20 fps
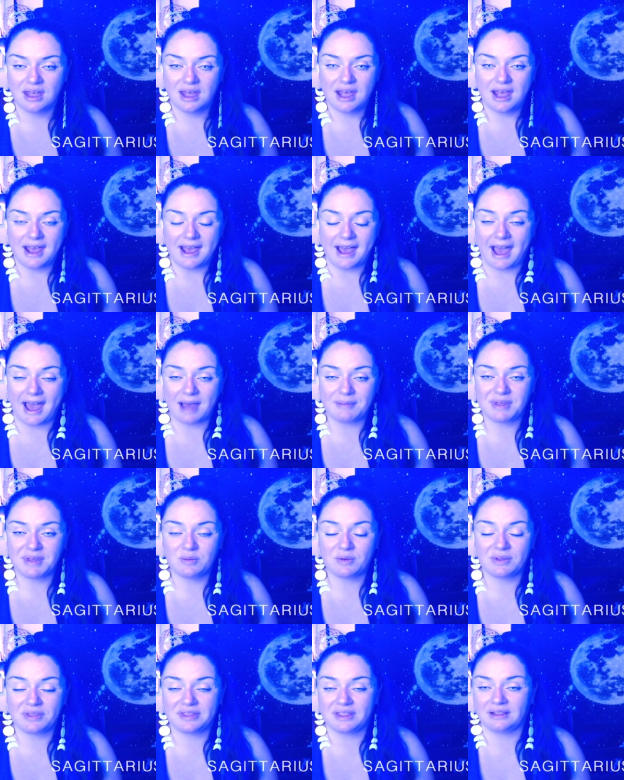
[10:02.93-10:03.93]
happy
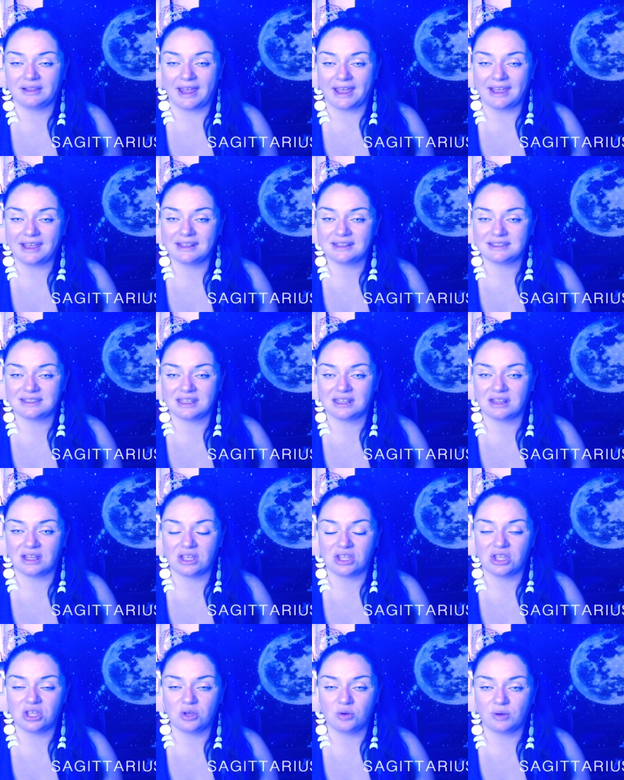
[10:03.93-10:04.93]
with the legacy that
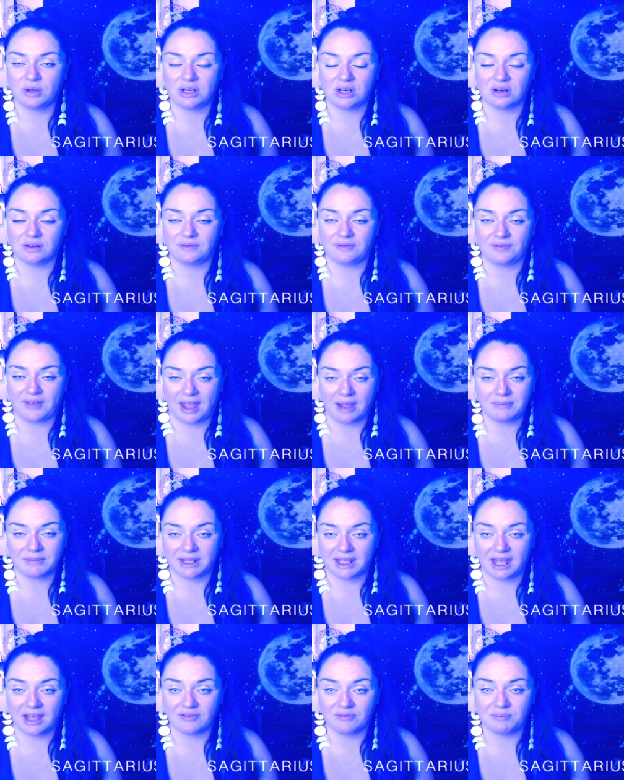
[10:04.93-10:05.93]
you and your family
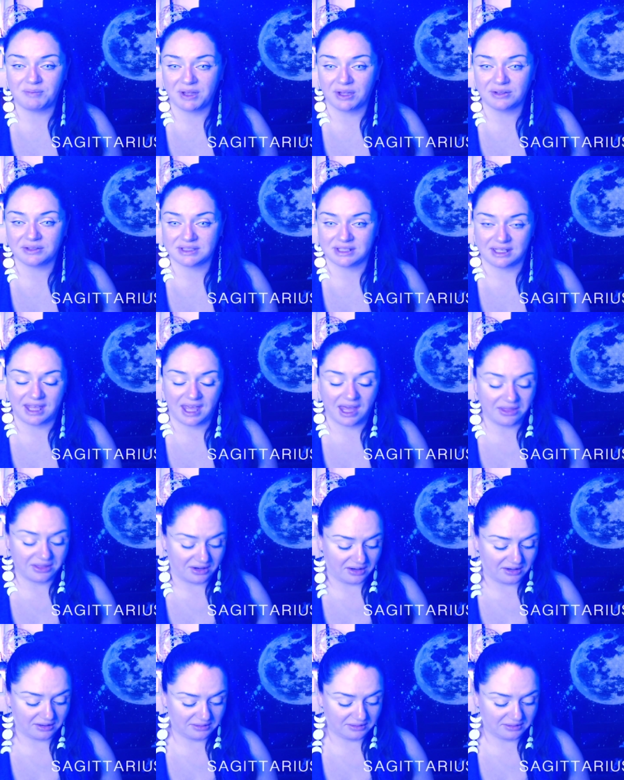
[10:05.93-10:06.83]
have built together.